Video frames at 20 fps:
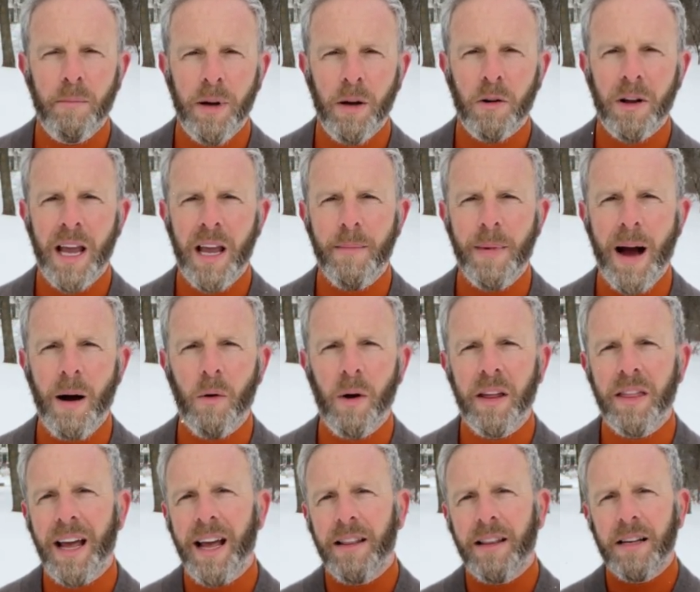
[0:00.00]
Peel came out
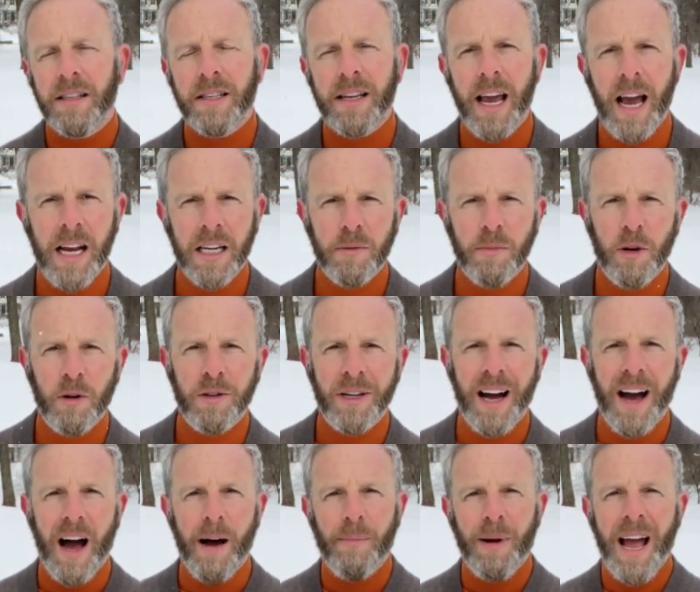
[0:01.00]
with and this cashmere
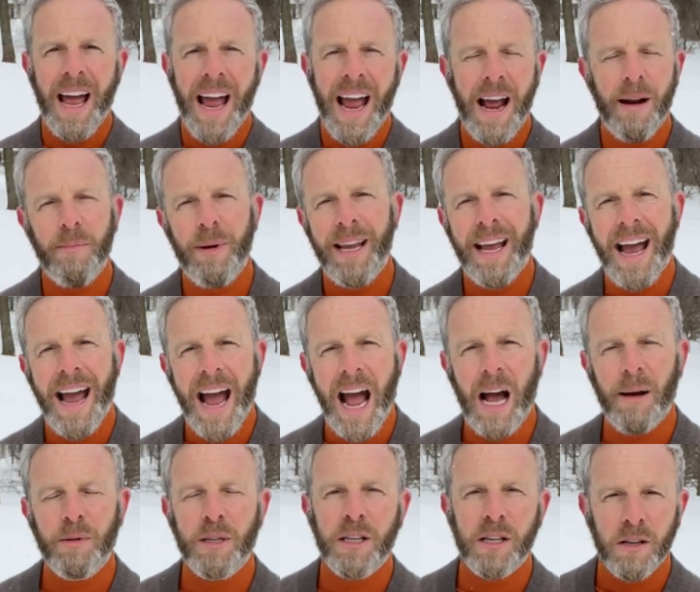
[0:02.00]
top and be
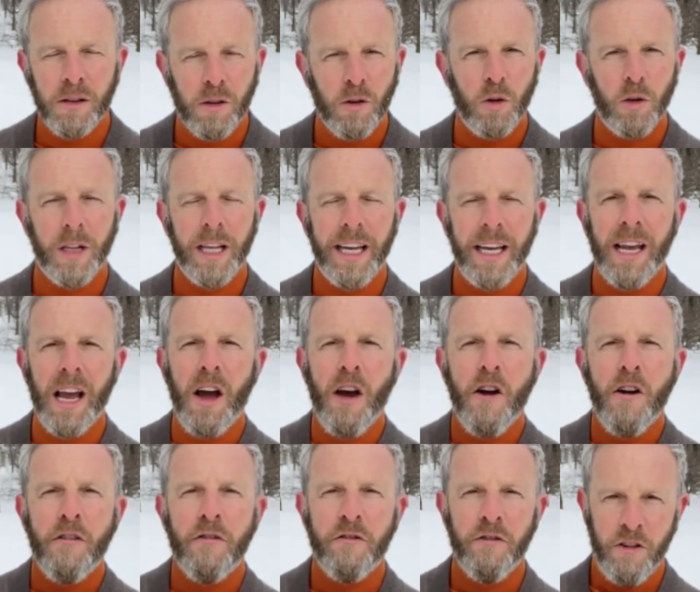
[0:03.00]
absolutely
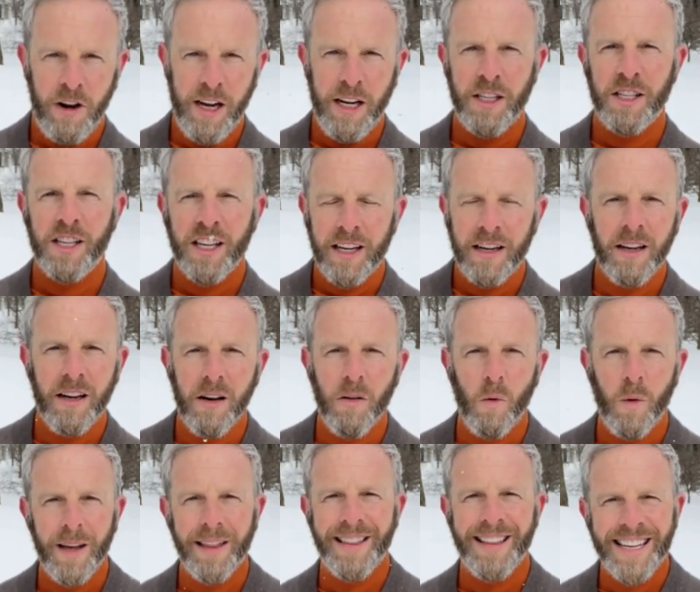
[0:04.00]
freezing
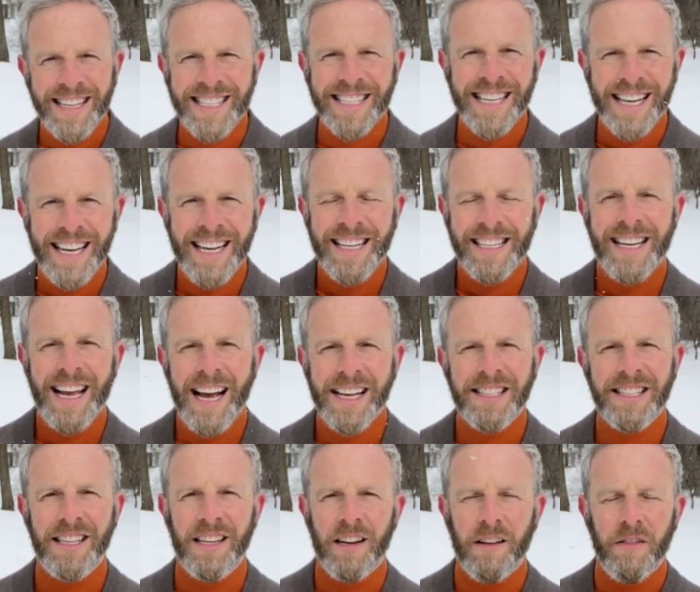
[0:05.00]
with this
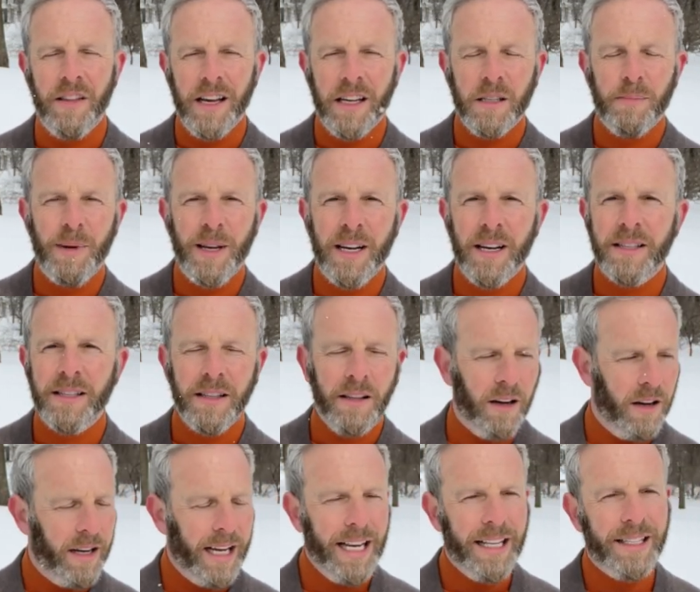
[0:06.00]
tested of this, because
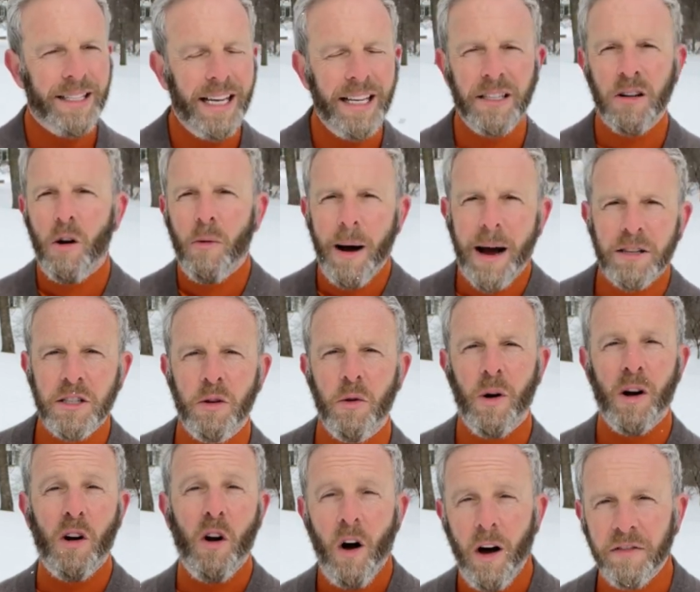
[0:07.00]
look, it's an homage to
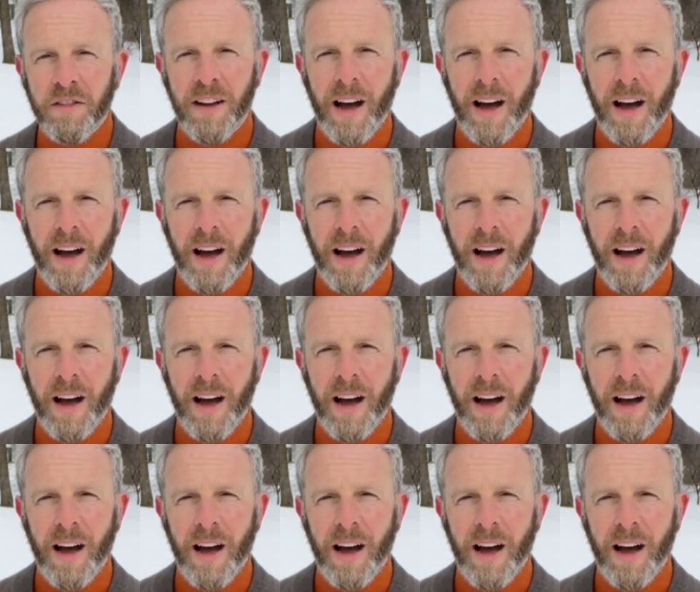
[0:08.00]
a golf